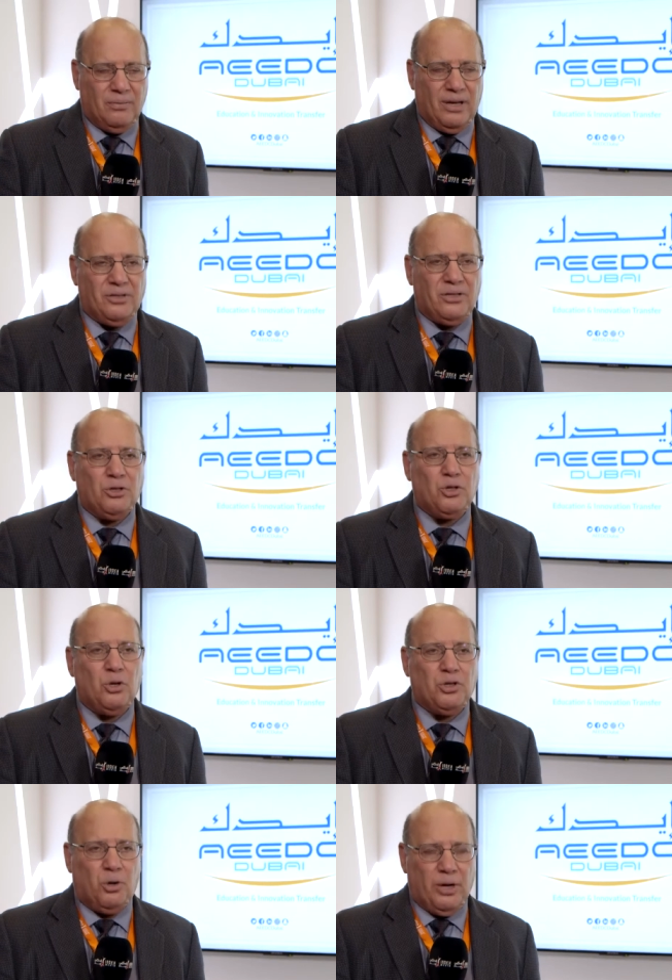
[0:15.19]
That's the
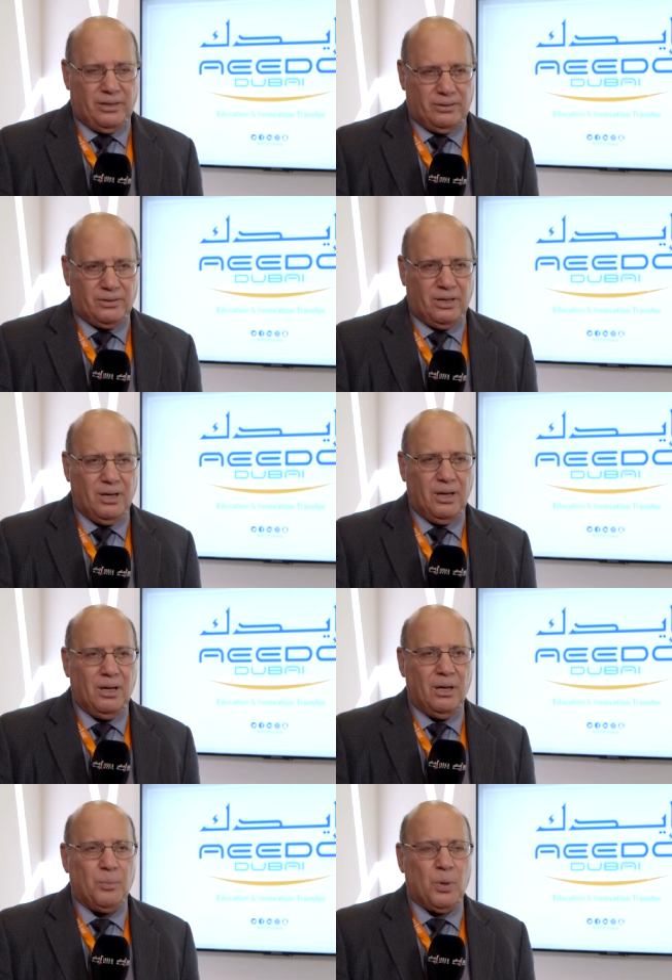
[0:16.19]
jaw joint
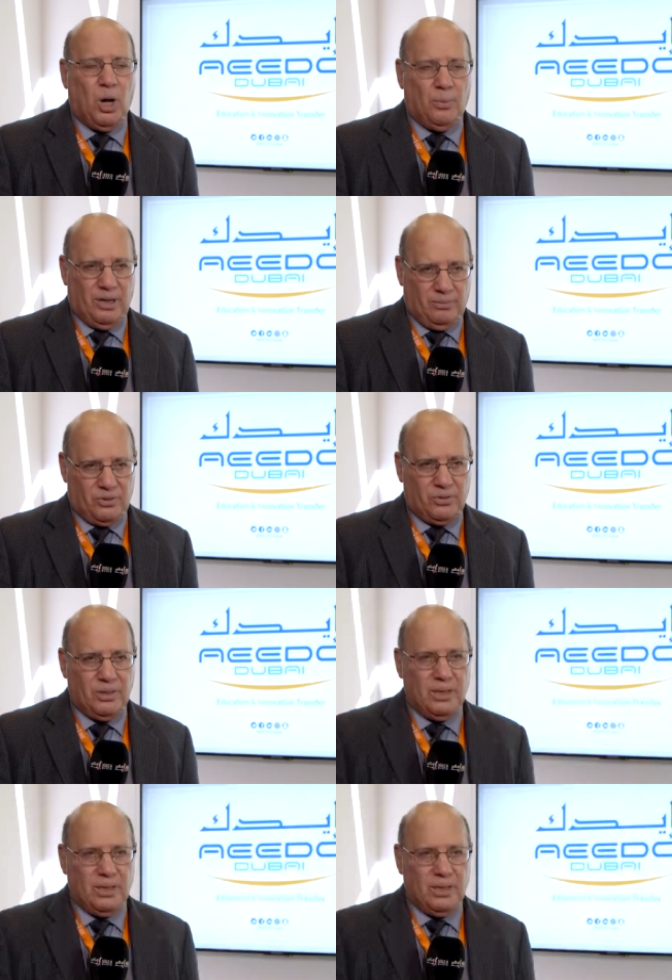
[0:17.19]
problems.